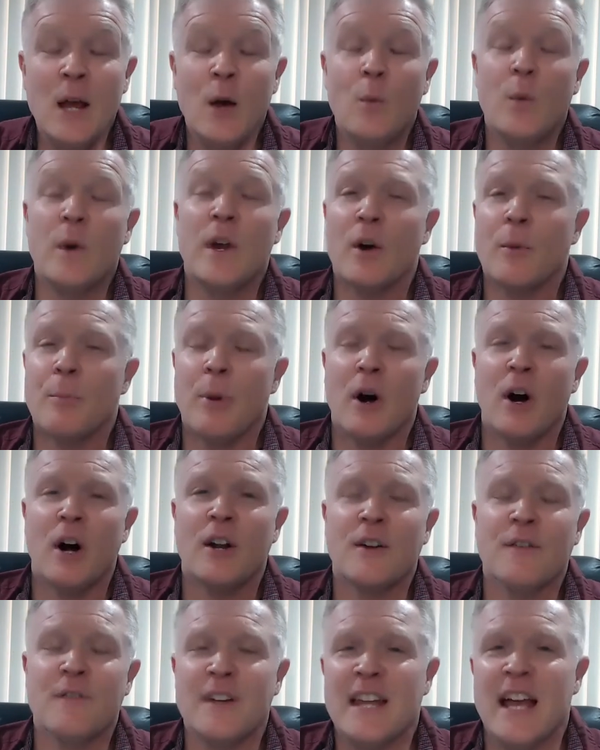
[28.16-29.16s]
We are
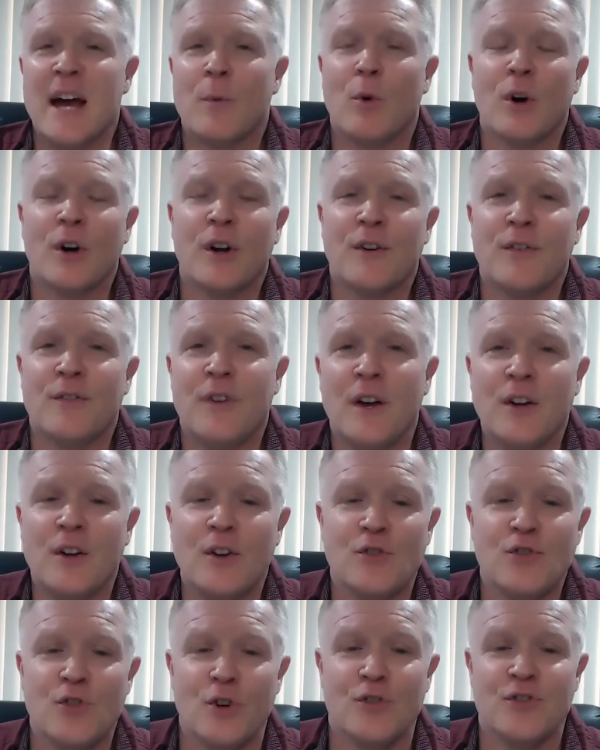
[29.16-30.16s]
part of a network of
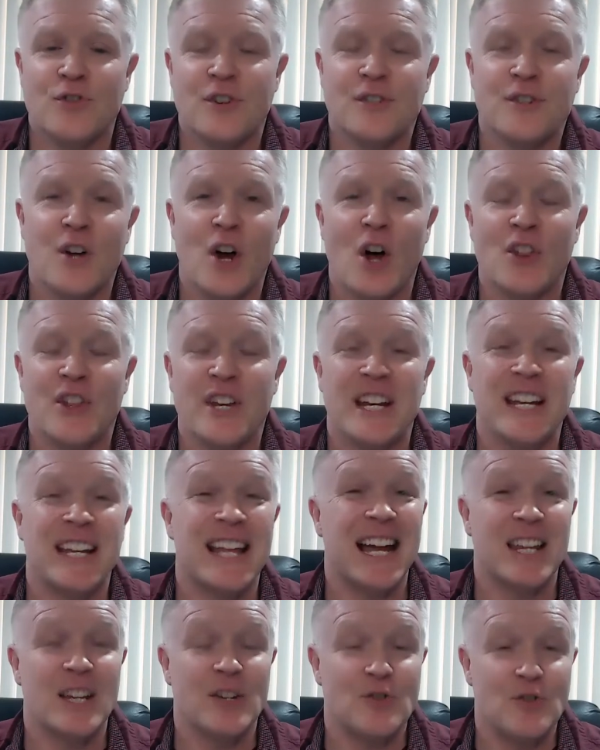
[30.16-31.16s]
churches called the
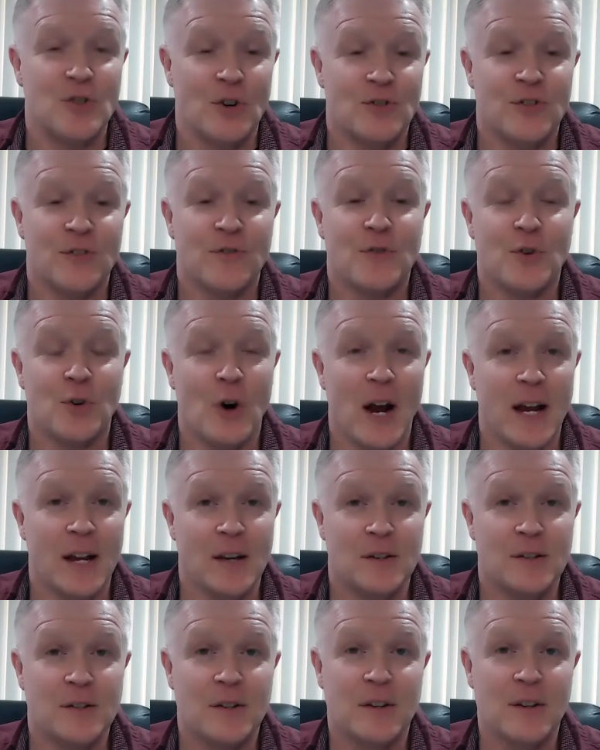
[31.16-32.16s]
United Church of
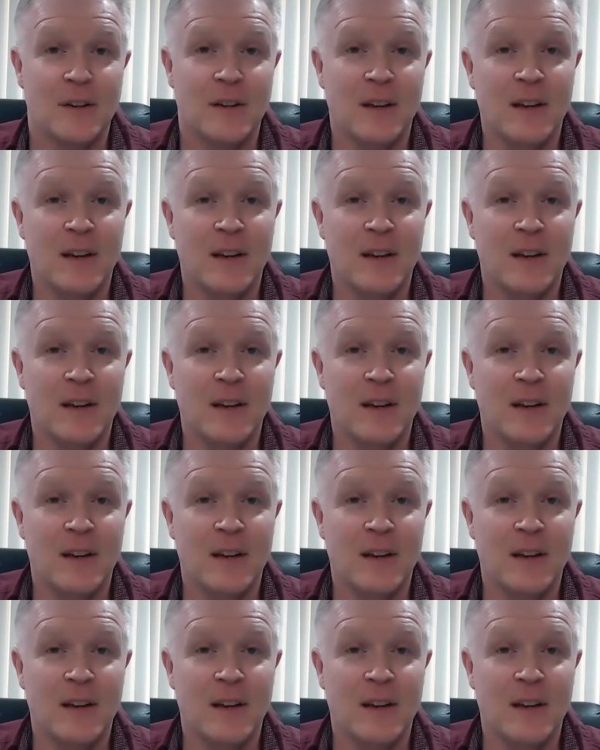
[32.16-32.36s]
Christ.